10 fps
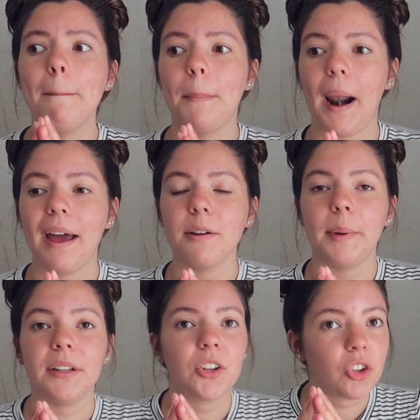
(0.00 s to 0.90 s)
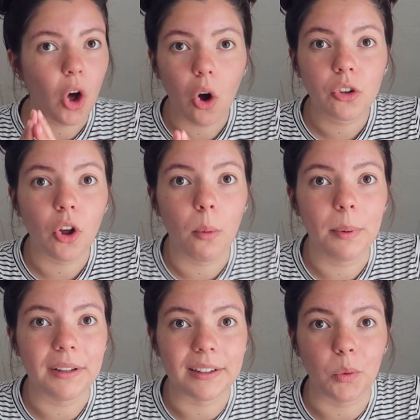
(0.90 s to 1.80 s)
but I have been so
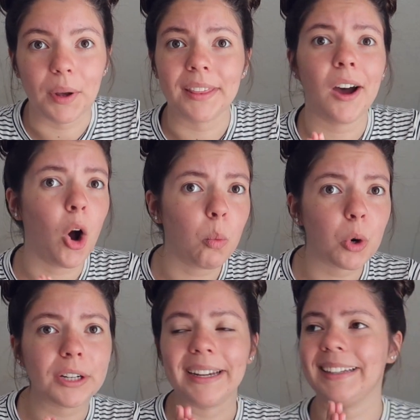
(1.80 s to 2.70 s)
busy with homework